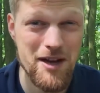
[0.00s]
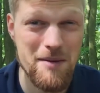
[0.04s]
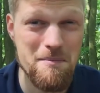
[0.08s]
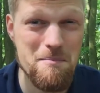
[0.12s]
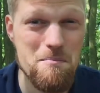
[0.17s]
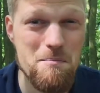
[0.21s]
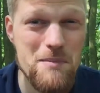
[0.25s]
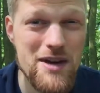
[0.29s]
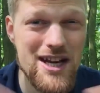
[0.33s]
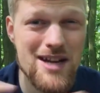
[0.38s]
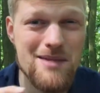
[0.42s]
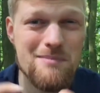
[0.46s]
a
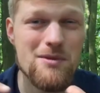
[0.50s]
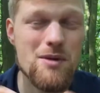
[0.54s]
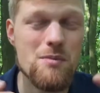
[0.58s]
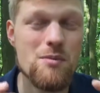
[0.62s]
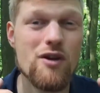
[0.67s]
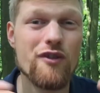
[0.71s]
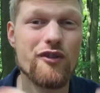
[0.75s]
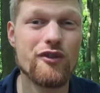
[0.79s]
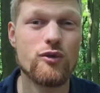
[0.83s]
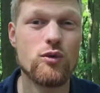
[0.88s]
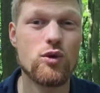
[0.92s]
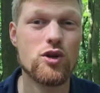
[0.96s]

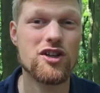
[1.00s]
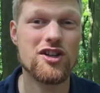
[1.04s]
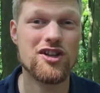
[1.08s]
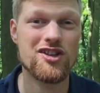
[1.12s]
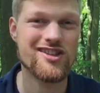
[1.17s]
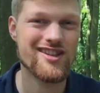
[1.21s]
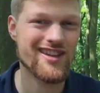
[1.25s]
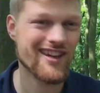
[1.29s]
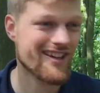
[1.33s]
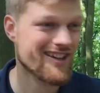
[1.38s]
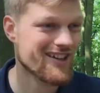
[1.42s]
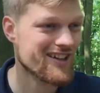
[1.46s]
minimum of
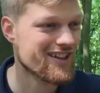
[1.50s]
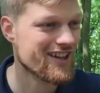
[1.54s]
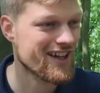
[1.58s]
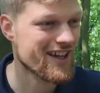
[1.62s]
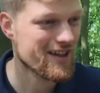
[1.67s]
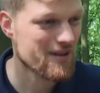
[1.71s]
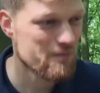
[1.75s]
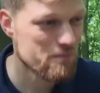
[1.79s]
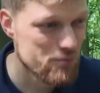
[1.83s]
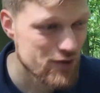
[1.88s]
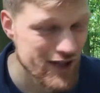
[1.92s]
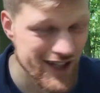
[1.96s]
words, and
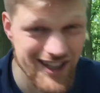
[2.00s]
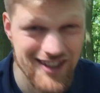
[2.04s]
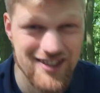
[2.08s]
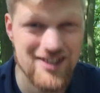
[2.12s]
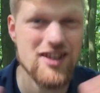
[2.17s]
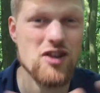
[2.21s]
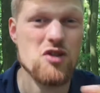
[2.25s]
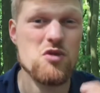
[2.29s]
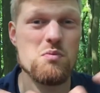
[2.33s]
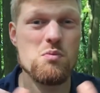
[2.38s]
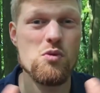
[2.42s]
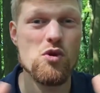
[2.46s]
like break it
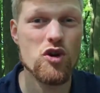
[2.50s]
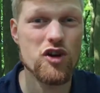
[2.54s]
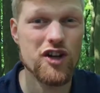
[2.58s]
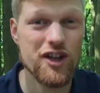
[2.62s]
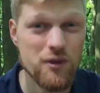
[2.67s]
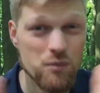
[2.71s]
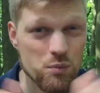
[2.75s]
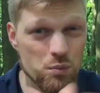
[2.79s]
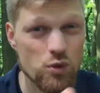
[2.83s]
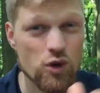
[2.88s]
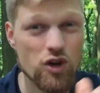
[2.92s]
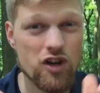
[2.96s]
down more
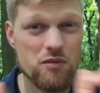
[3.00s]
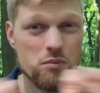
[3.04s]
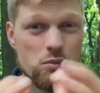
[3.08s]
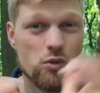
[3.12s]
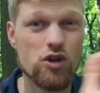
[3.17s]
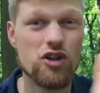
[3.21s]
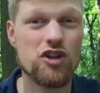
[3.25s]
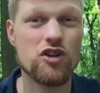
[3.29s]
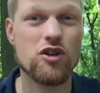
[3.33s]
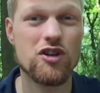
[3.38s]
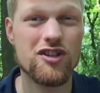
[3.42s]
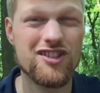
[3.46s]
and more and
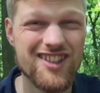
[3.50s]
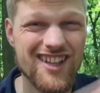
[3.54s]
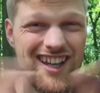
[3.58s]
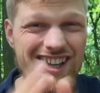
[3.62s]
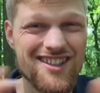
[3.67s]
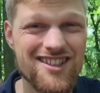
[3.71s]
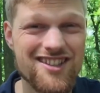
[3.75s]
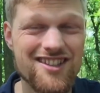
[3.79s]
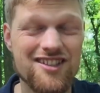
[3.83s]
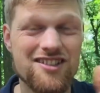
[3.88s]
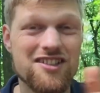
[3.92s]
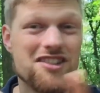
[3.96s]
more,
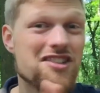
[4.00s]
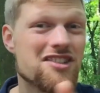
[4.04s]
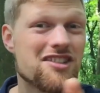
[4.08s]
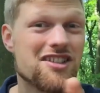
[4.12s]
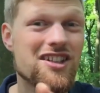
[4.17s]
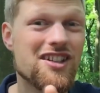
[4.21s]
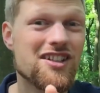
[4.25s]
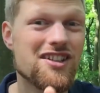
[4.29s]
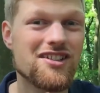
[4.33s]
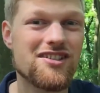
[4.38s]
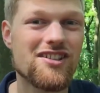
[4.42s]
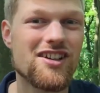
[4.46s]
condense it,
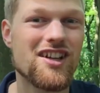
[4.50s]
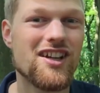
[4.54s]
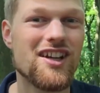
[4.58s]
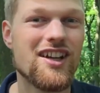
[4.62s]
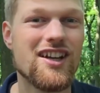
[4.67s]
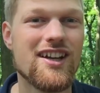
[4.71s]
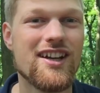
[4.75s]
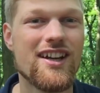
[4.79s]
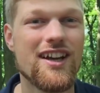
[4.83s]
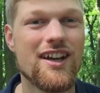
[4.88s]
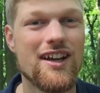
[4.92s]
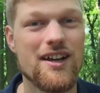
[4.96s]
distill it,
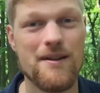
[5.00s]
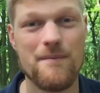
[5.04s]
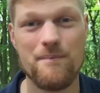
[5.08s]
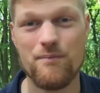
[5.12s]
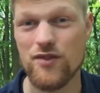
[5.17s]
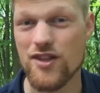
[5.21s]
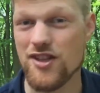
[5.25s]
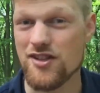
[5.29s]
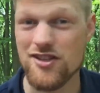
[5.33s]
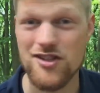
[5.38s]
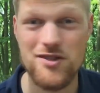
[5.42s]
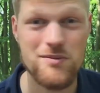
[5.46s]

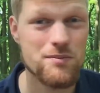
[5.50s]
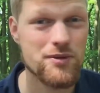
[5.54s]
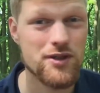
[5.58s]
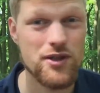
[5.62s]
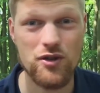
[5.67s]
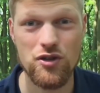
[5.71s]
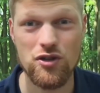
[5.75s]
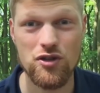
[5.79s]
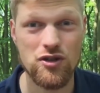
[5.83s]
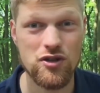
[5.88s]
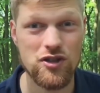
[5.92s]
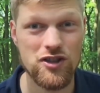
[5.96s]
this is
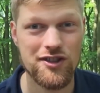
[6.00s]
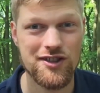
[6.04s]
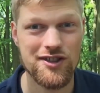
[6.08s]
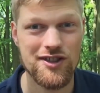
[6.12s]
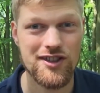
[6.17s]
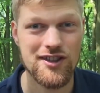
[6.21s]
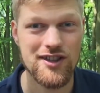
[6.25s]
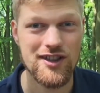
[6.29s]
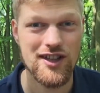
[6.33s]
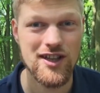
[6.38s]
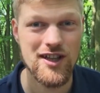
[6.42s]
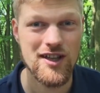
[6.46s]
pure gold,
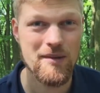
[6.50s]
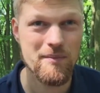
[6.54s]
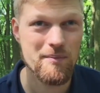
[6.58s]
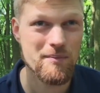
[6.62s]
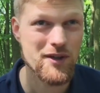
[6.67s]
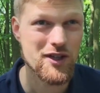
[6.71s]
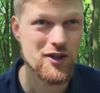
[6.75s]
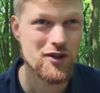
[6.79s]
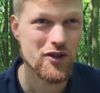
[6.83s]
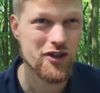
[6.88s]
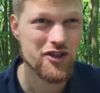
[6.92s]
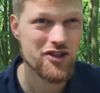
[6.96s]

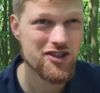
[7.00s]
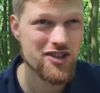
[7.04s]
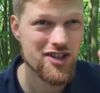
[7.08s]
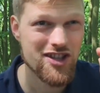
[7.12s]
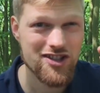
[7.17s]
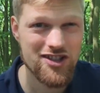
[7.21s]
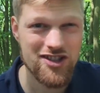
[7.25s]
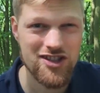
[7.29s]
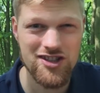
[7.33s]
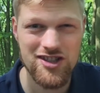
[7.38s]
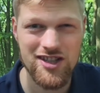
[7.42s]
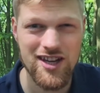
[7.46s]
because
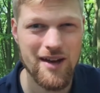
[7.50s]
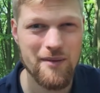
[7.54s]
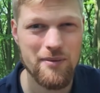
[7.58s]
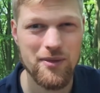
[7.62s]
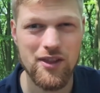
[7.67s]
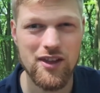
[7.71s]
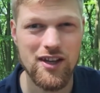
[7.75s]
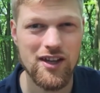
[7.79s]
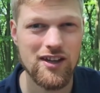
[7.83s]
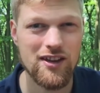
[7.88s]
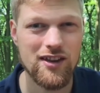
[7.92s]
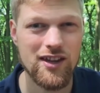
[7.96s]
this is
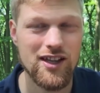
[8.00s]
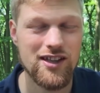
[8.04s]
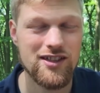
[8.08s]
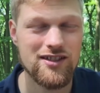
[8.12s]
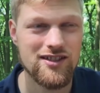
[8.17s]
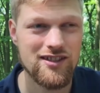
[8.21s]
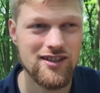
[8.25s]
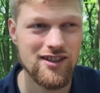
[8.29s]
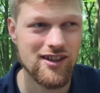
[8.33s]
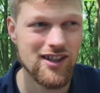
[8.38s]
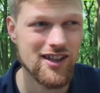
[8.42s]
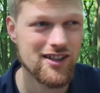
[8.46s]
something
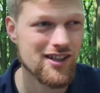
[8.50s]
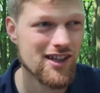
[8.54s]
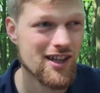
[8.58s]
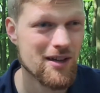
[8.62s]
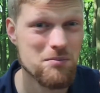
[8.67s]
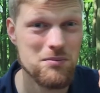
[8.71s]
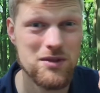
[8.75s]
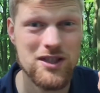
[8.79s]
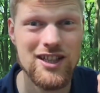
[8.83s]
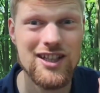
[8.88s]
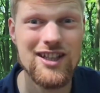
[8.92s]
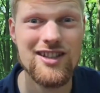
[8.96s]
that
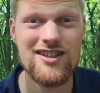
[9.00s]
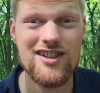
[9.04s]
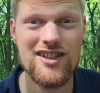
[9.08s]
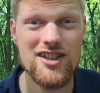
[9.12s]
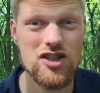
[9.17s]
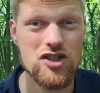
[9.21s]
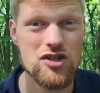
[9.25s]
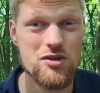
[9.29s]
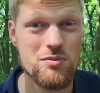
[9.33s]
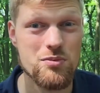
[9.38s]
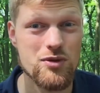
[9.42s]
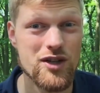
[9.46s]
can be
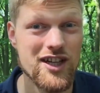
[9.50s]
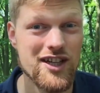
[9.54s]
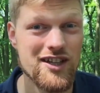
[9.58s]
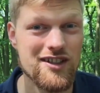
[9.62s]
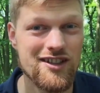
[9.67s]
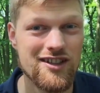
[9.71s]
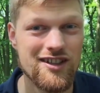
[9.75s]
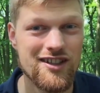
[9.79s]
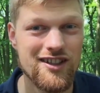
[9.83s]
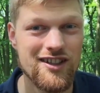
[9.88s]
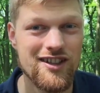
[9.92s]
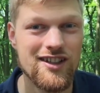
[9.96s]
easily spread.